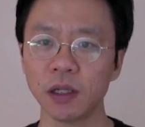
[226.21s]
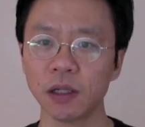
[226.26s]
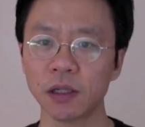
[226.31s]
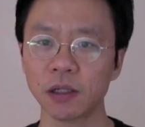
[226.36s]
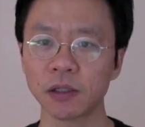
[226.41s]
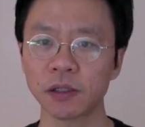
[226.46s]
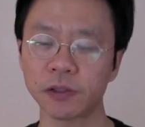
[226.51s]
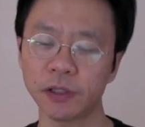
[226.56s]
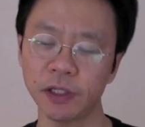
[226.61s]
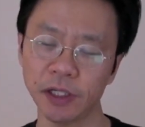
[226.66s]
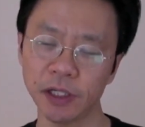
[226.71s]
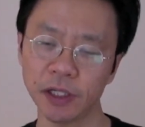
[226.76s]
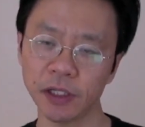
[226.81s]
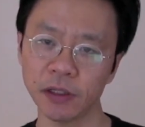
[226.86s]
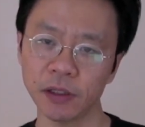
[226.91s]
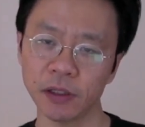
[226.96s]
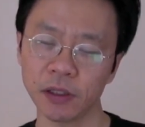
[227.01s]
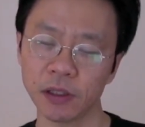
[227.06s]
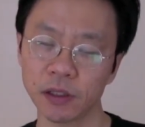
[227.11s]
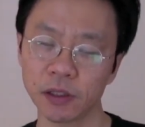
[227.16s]
creating
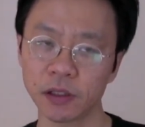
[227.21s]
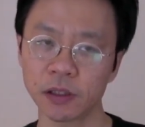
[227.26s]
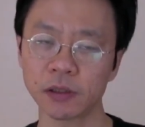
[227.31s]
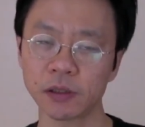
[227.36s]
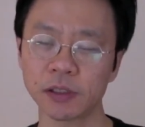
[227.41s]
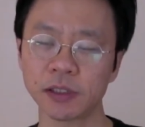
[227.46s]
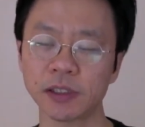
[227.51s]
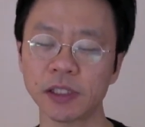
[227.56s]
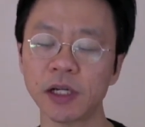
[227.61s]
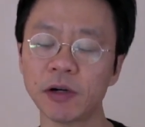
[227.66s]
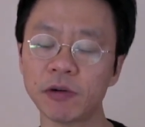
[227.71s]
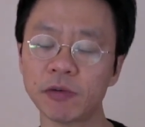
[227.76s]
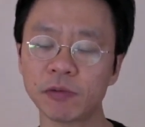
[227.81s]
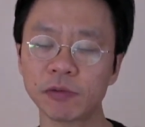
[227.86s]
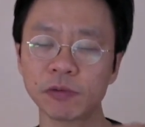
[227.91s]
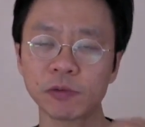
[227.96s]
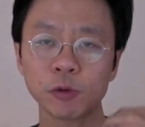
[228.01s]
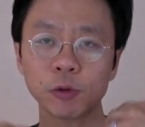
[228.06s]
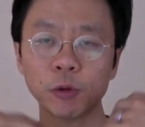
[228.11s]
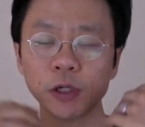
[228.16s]
the set of
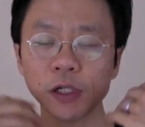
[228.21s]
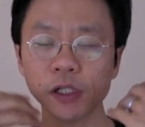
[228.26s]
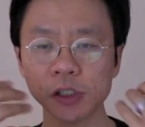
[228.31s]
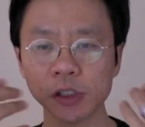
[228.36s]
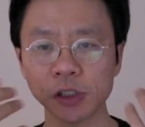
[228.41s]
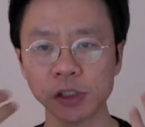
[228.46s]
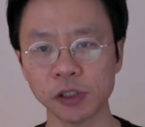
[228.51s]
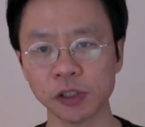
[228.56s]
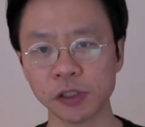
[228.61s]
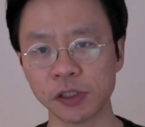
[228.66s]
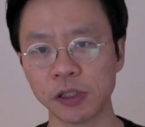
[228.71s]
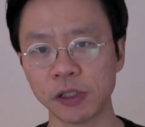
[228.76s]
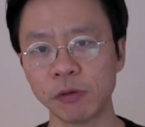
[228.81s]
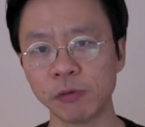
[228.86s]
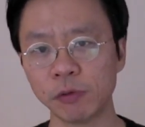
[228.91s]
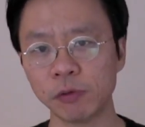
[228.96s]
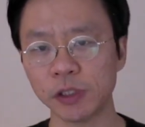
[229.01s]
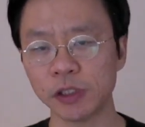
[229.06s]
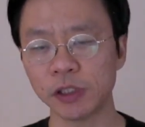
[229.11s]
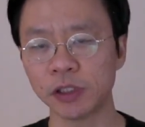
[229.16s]
questions in
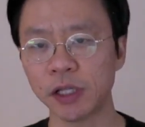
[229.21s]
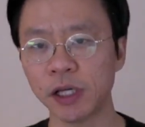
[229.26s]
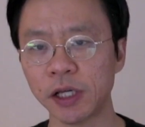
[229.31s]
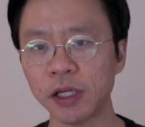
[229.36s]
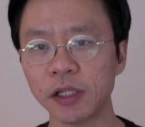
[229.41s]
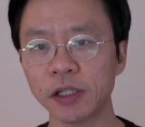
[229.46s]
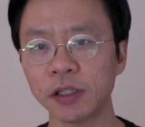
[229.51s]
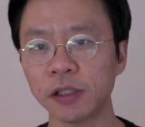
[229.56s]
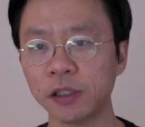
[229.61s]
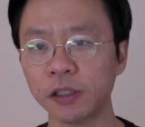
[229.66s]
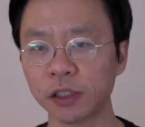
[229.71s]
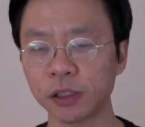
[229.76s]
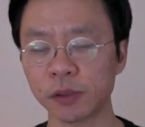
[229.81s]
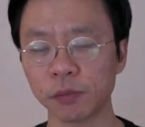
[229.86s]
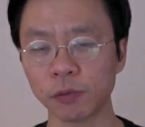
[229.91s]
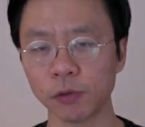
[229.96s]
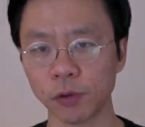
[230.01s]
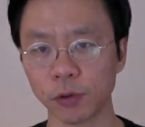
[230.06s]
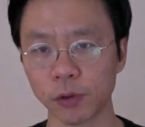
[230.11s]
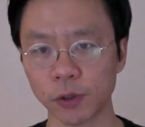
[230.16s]
which they can
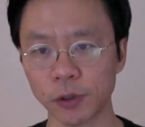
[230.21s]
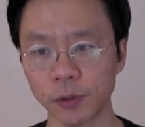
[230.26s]
explore